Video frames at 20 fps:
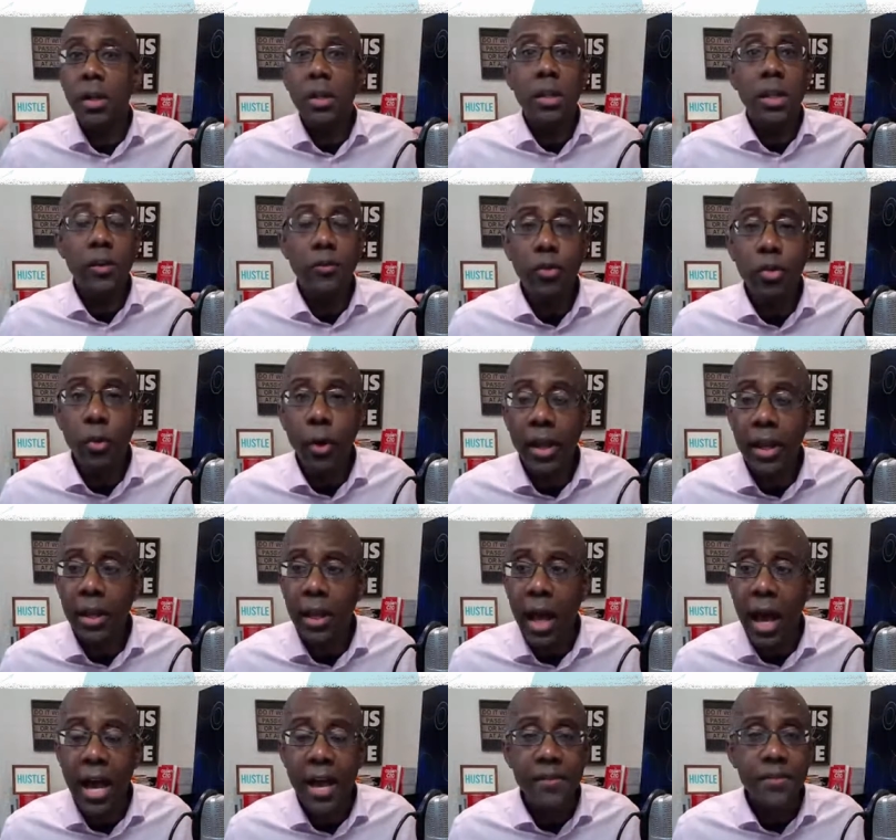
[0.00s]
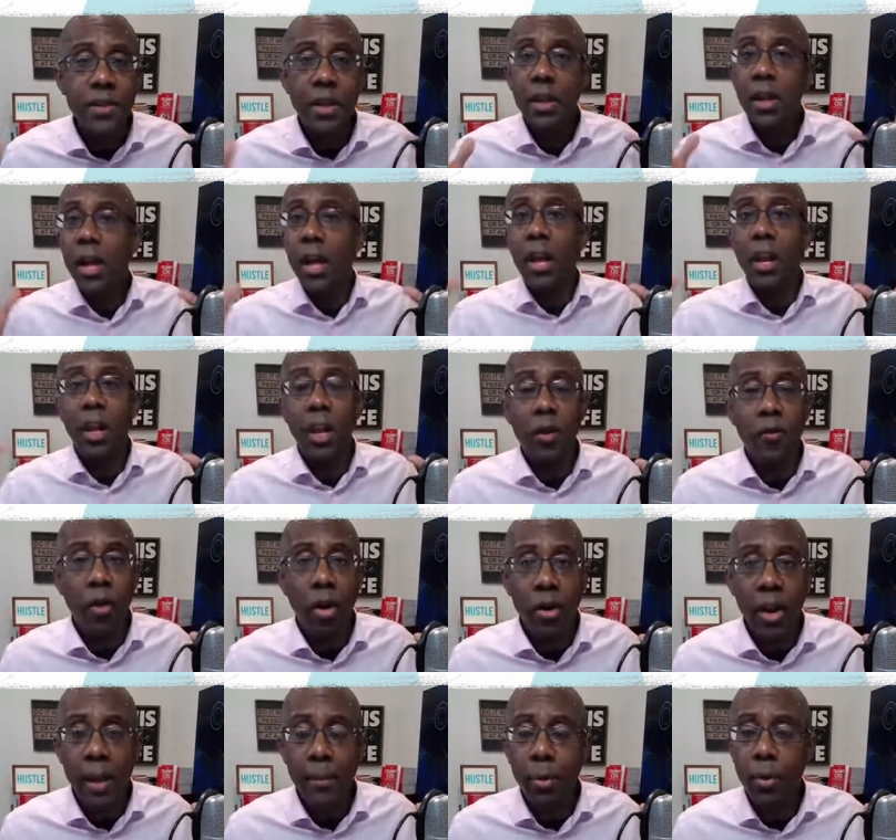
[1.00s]
live great lives, and love
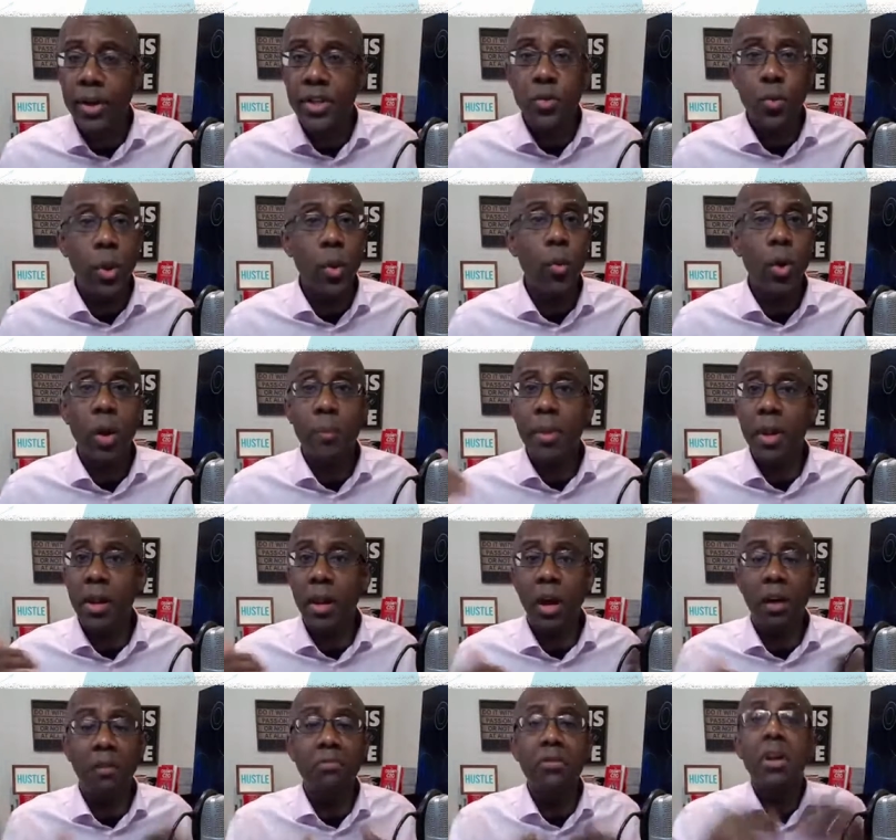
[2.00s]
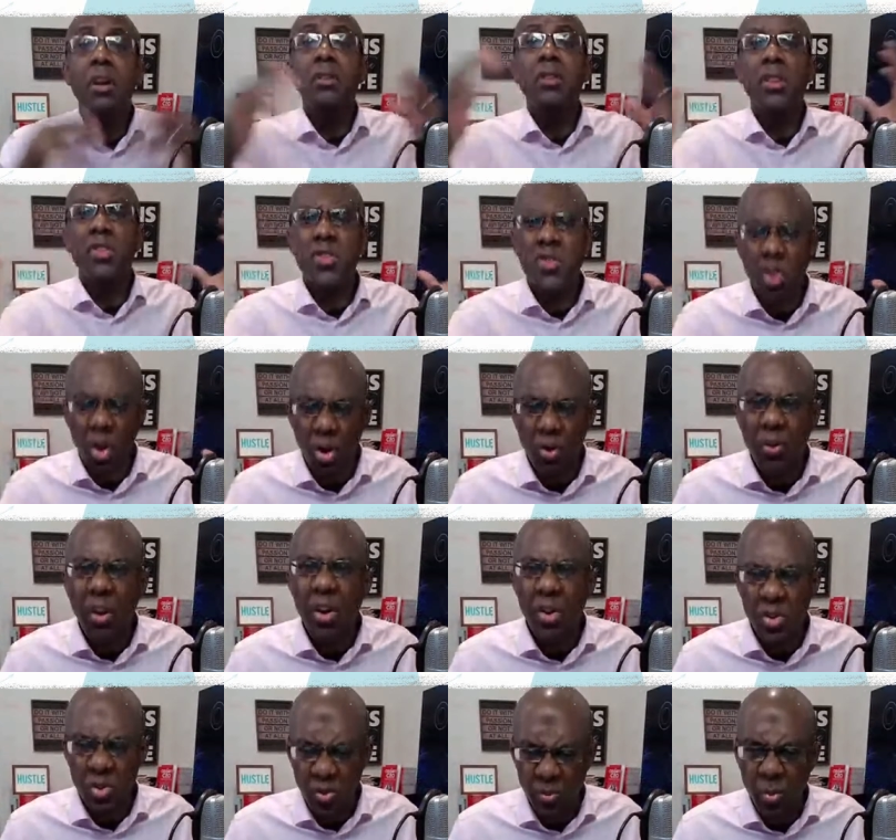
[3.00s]
our neighbor as we want to be loved. Let's start
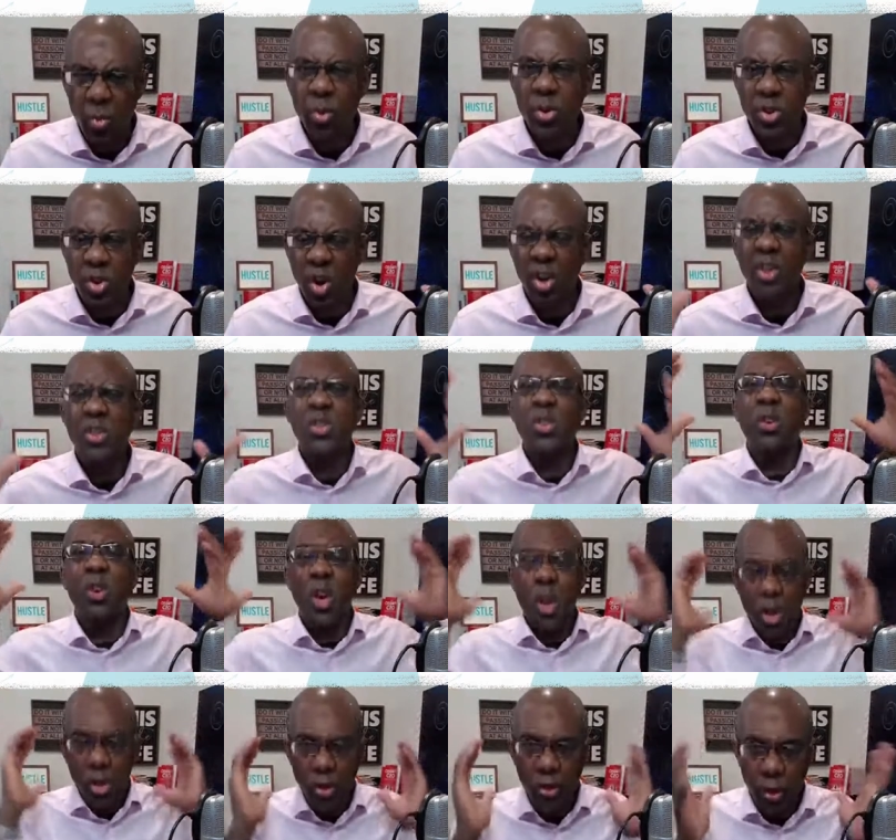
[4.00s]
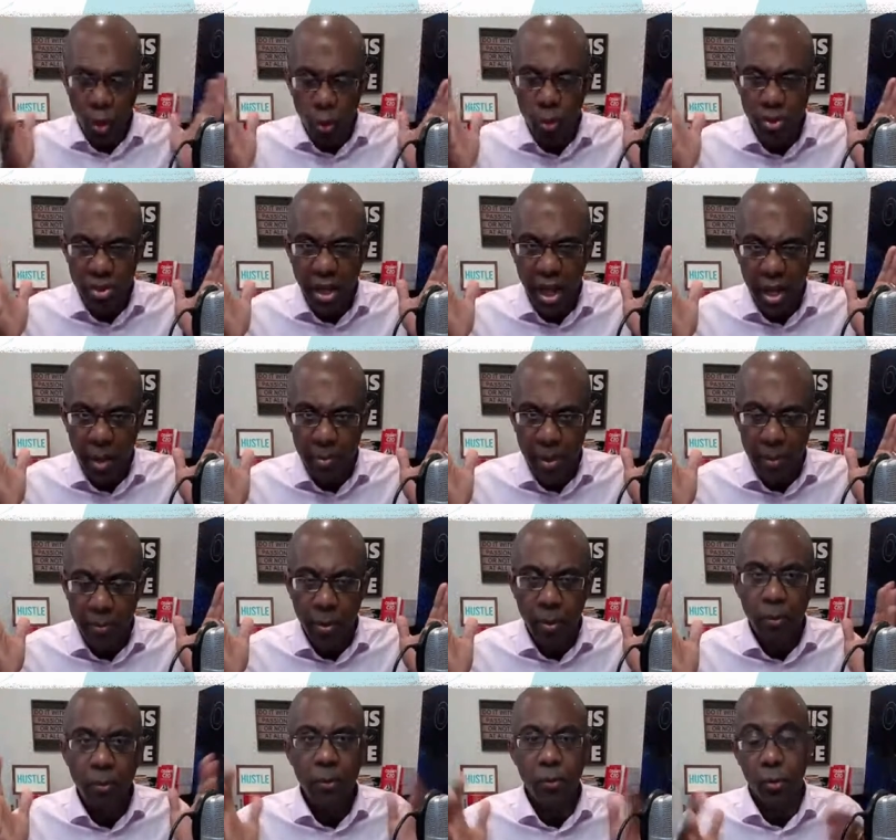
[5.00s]
there, assuming we're talking to those kind of
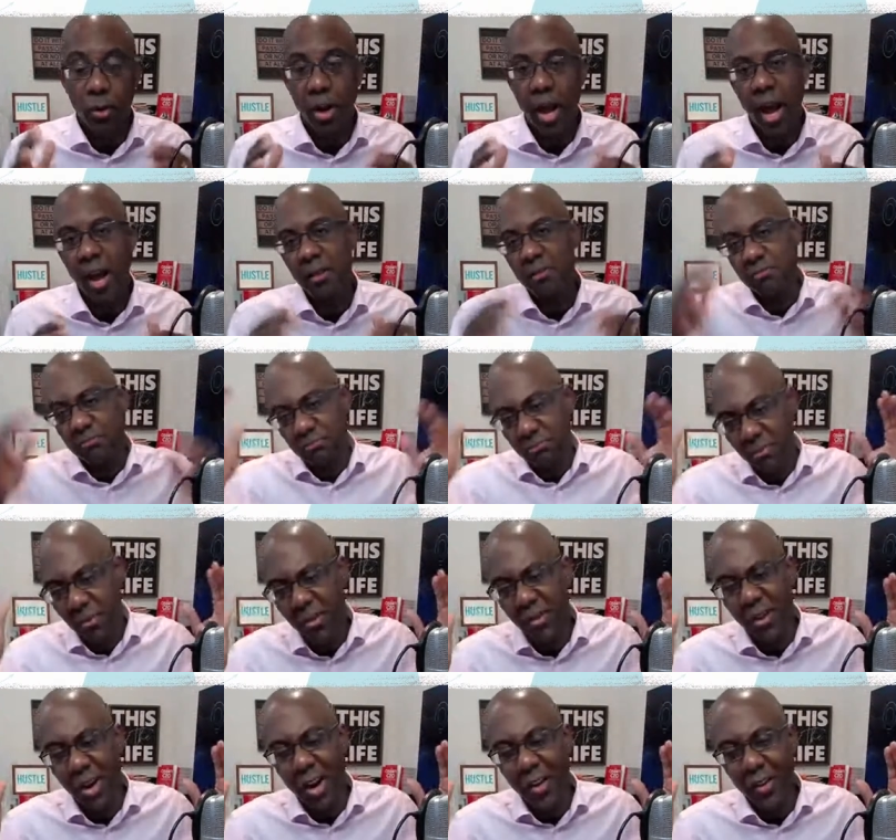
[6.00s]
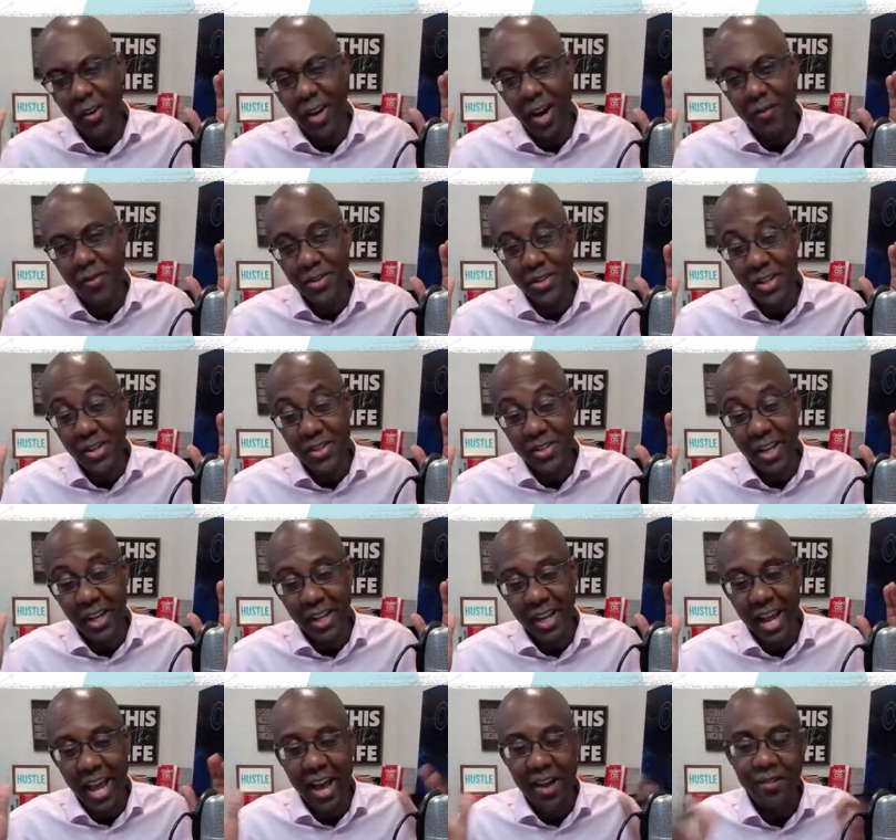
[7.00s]
people. If we're not, the other conversations I
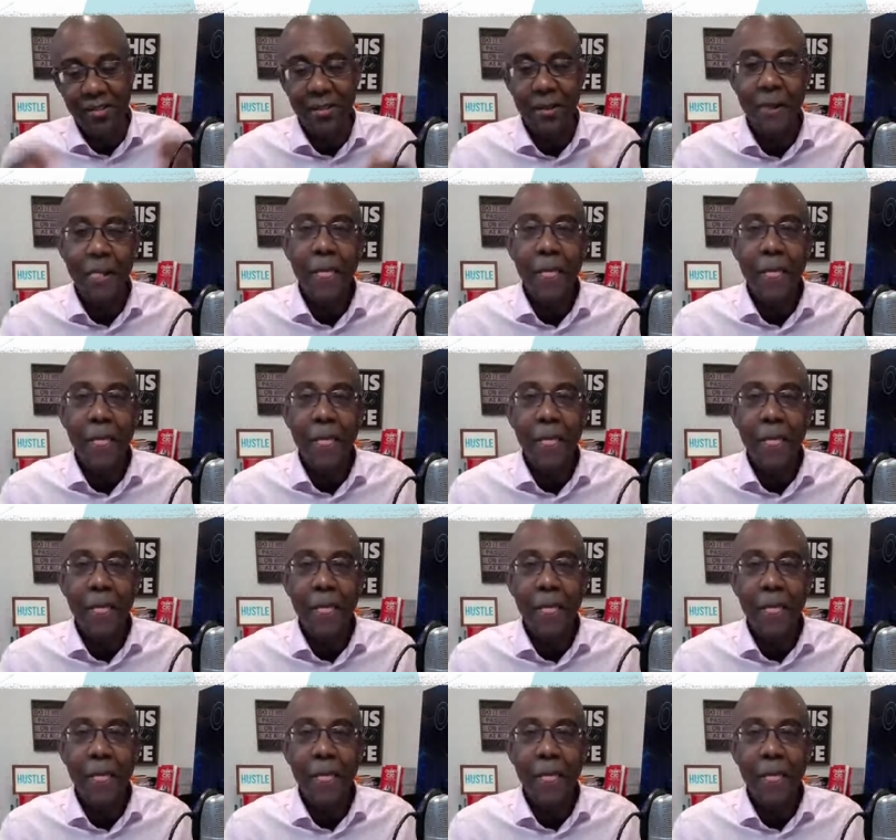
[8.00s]
can have.